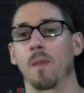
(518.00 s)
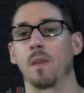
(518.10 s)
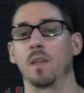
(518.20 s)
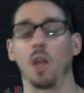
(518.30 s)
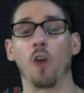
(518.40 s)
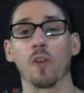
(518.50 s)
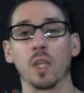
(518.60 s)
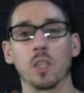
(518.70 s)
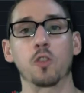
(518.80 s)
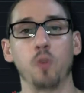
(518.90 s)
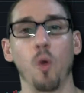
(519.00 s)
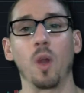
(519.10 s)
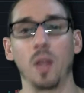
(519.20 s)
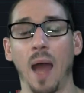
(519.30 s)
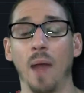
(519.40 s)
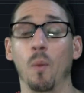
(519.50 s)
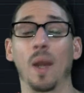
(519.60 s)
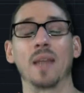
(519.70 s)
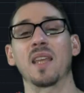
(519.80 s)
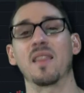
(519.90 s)
They already control a lot. And when
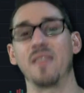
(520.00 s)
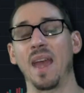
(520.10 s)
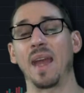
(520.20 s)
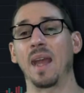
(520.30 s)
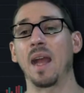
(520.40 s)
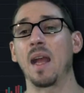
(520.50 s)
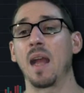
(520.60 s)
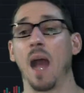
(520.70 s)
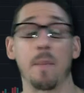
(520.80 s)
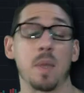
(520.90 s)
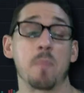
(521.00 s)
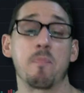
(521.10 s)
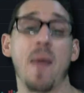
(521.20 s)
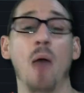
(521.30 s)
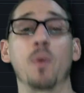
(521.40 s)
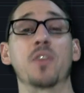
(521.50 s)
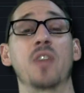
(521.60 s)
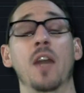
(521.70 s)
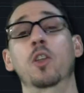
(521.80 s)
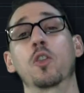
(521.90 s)
I say they, I mean powers
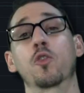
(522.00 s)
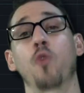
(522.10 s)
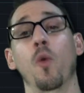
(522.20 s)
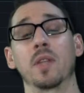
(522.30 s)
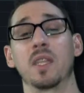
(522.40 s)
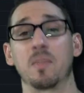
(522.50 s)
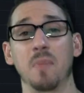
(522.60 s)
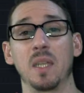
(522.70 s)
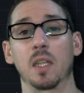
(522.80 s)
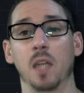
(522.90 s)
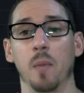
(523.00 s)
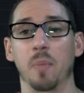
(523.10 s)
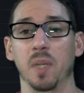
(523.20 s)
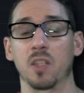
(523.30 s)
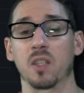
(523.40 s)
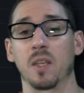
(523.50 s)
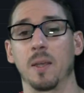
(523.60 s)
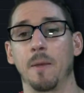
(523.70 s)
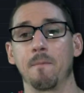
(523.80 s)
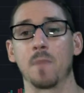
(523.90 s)
that are controlling these media companies.
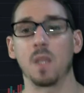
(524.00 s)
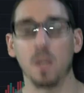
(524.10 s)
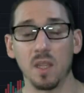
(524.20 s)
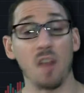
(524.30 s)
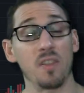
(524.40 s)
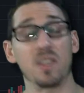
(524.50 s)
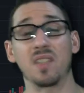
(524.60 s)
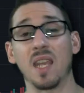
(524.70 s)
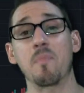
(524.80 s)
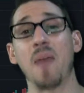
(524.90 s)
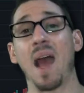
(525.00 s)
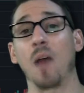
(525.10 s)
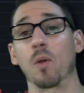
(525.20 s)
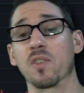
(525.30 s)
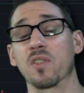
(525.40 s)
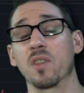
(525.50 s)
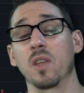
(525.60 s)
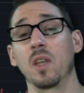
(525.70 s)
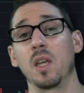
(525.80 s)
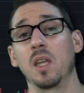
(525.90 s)
They are the same powers
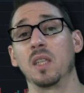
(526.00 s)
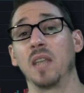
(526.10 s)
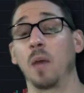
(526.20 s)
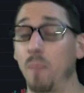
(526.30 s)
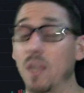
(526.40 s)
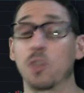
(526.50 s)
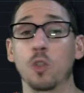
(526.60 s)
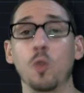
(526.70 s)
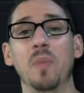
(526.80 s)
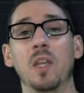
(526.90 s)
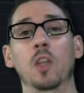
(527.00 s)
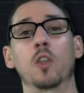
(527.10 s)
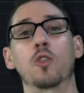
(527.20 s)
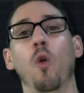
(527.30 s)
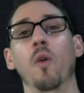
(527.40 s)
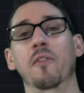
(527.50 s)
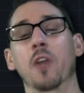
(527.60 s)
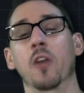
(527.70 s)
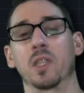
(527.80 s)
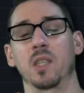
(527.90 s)
that may soon be in control of
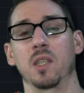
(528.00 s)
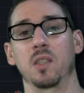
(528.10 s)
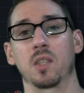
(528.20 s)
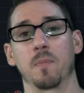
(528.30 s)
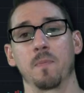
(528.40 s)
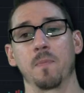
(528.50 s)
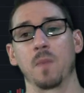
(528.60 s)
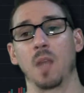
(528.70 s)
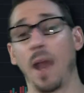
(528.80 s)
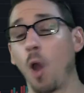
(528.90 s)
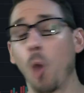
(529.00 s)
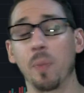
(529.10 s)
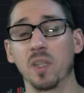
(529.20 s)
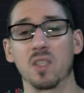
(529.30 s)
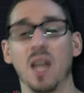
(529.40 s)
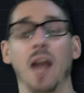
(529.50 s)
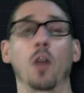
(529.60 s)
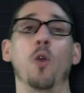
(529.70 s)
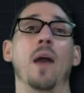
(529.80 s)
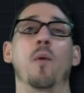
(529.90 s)
currencies. I hope it does not
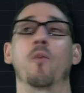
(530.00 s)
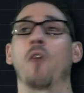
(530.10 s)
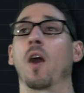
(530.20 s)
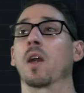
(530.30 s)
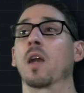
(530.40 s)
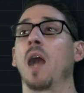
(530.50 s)
go that far.